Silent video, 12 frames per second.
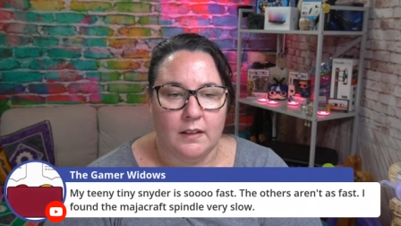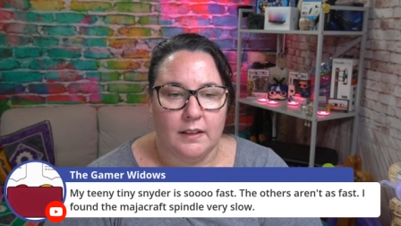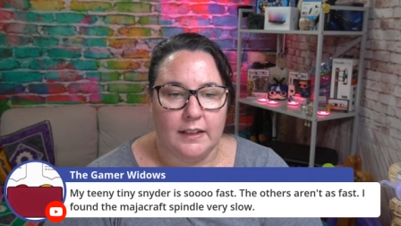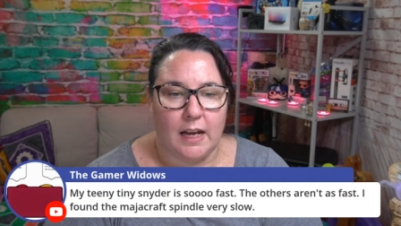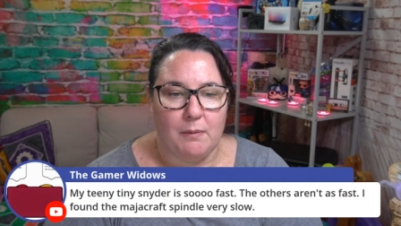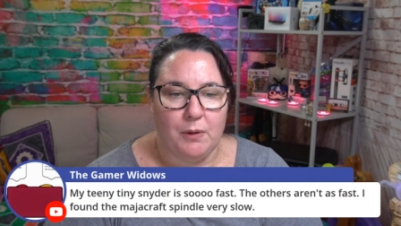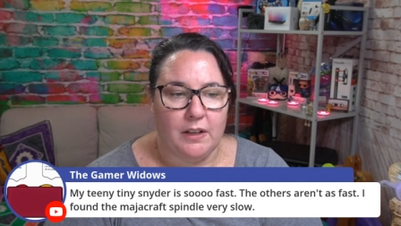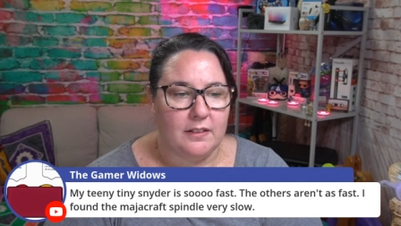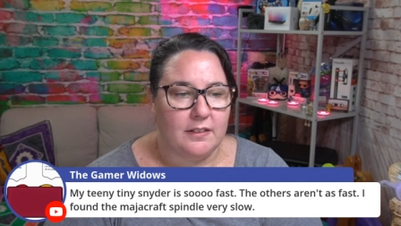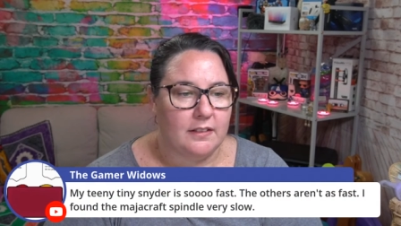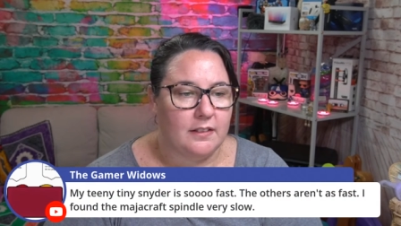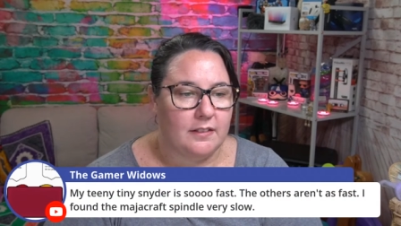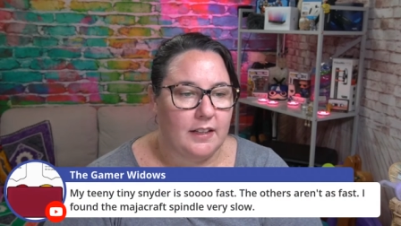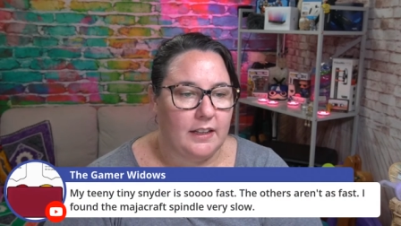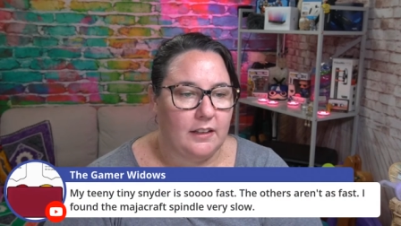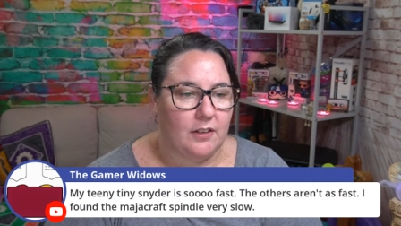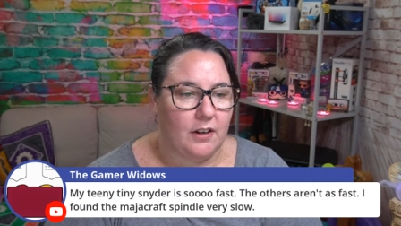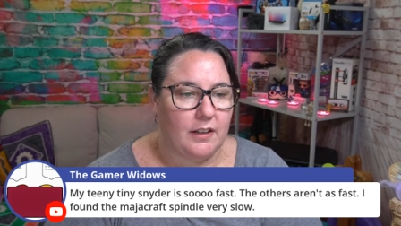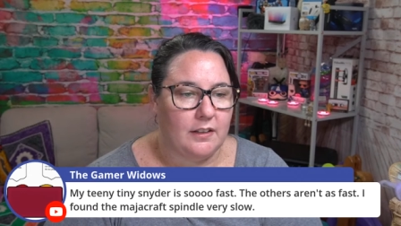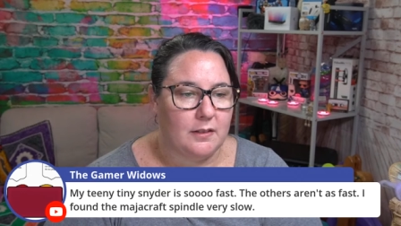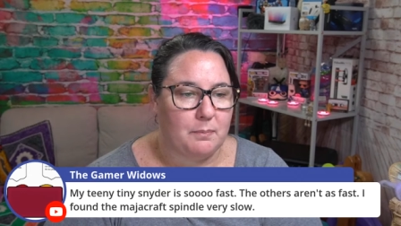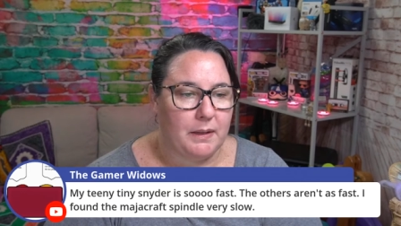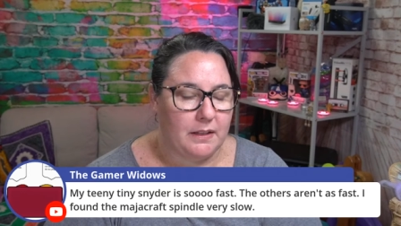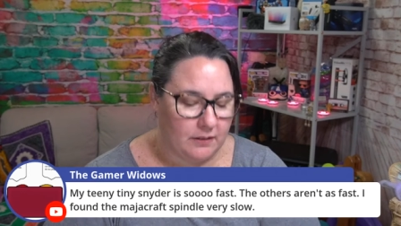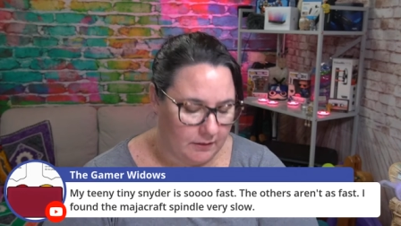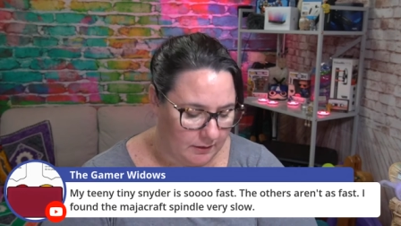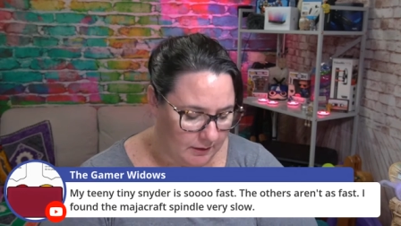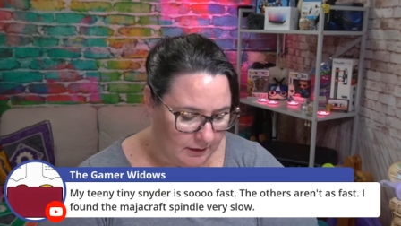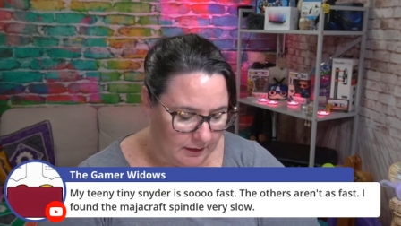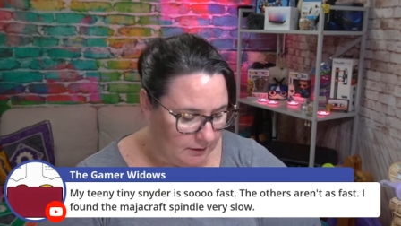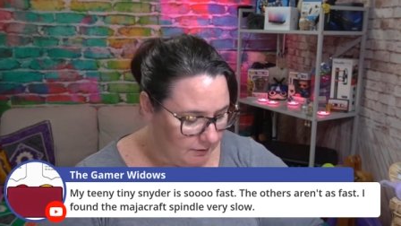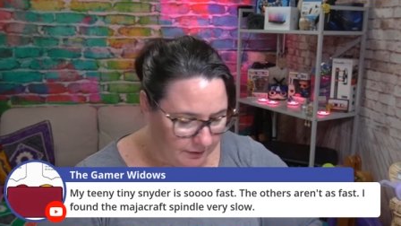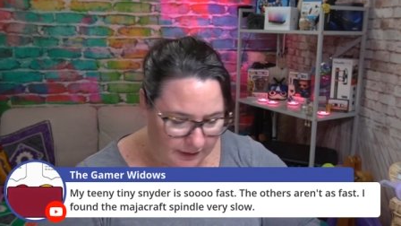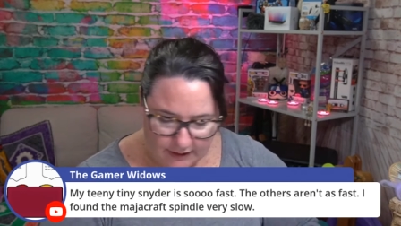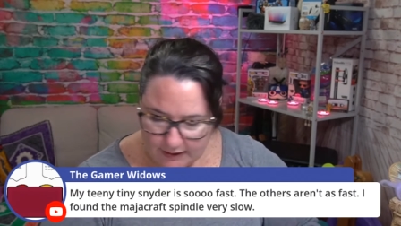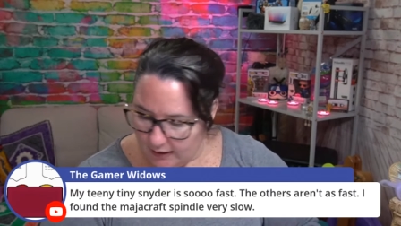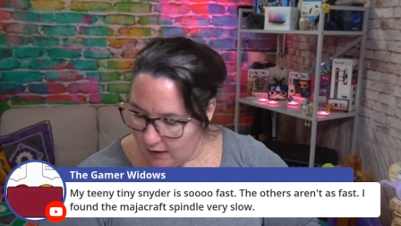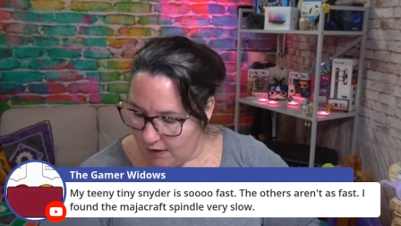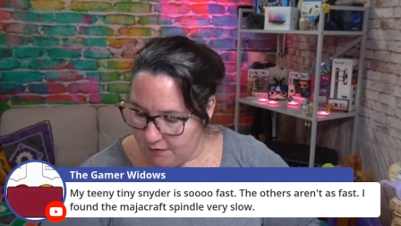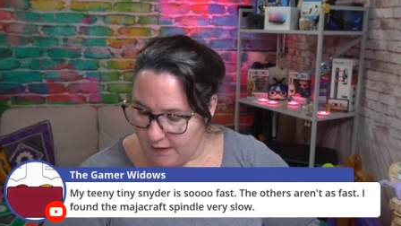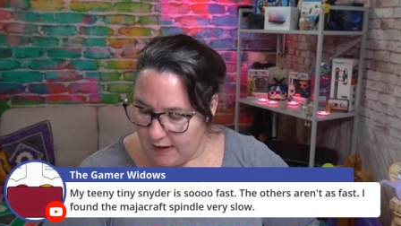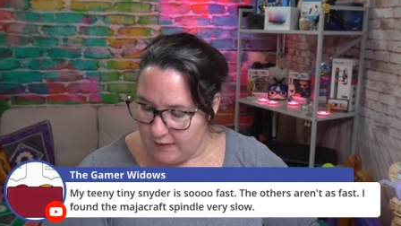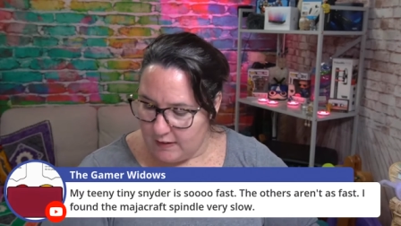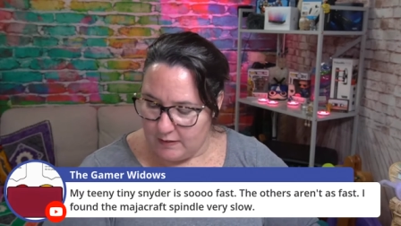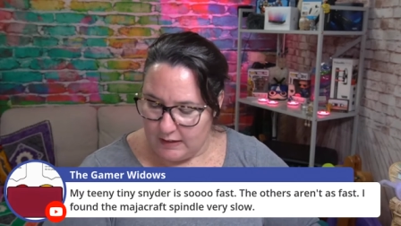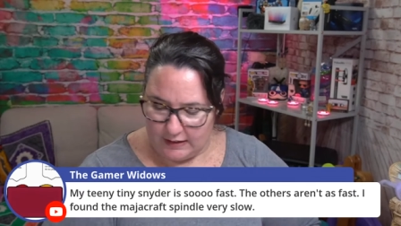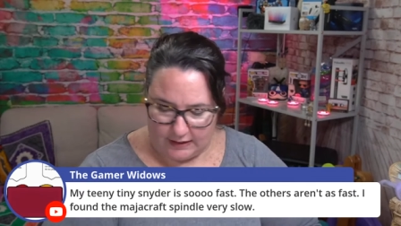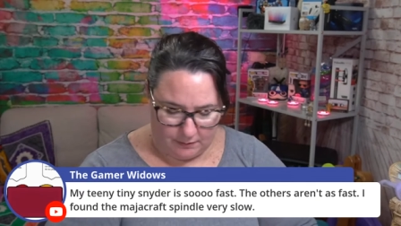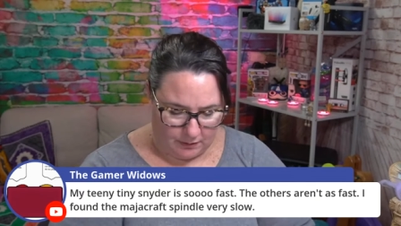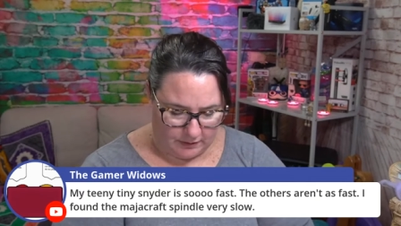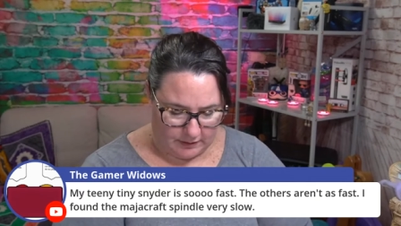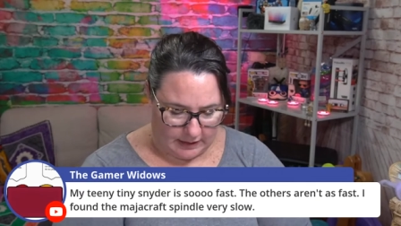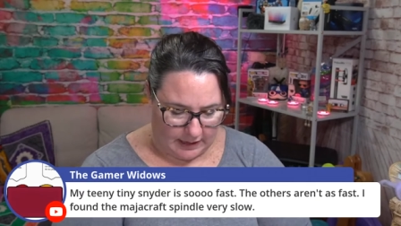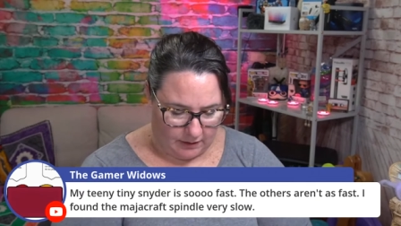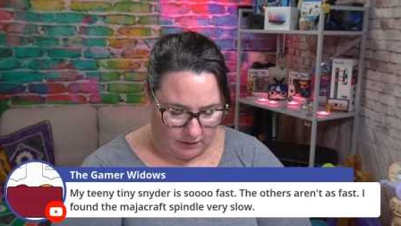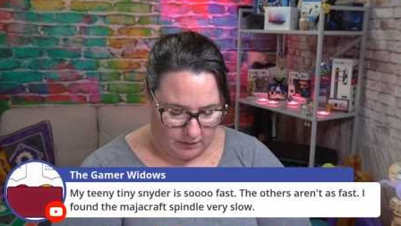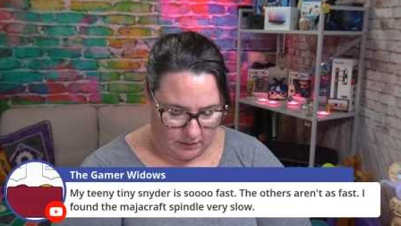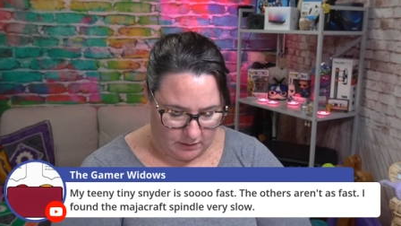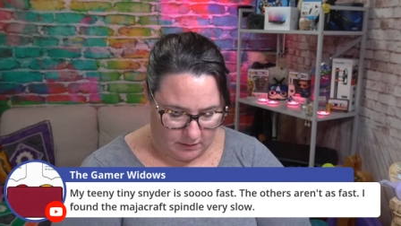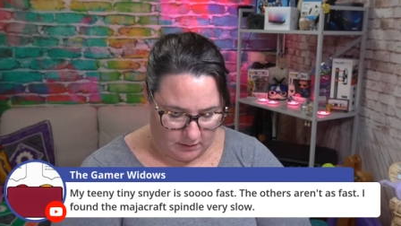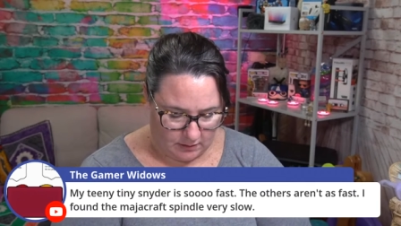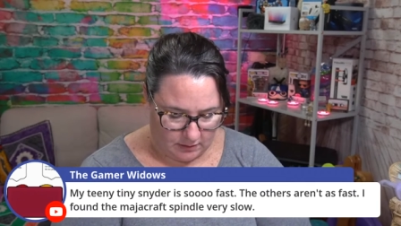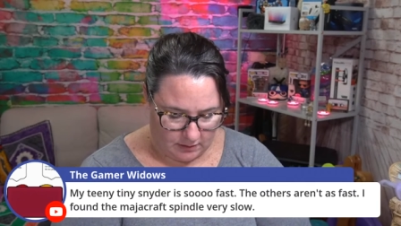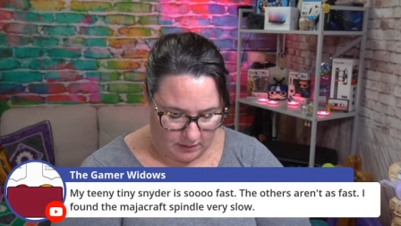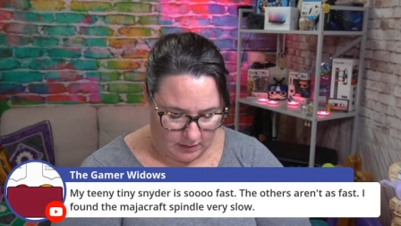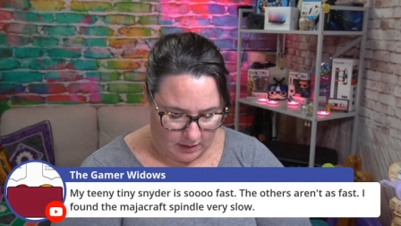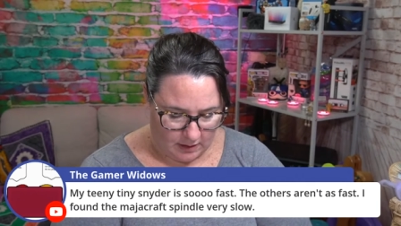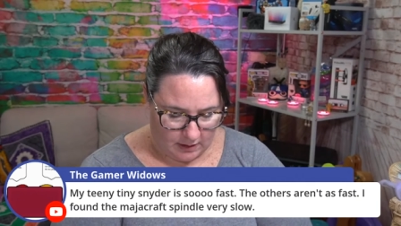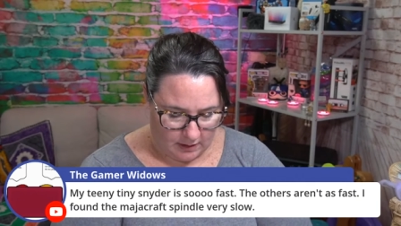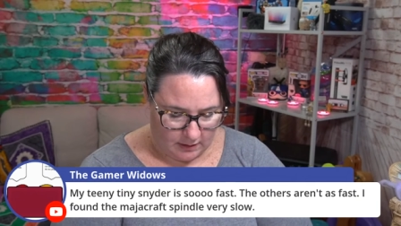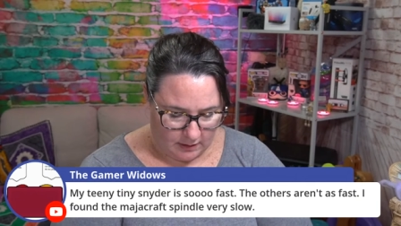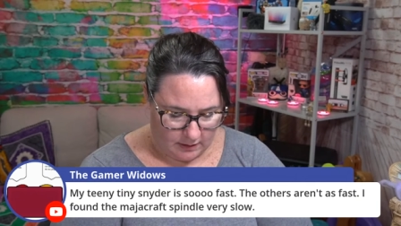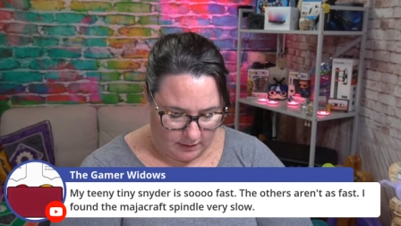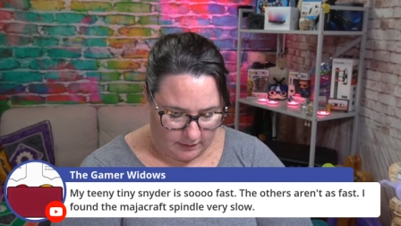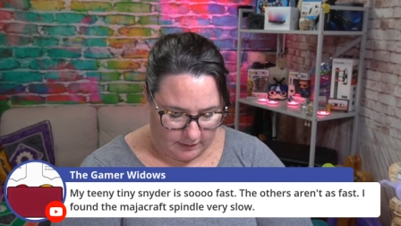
Game Widow says the teeny tiny spindle. Really? I found that he was. Hang on. Because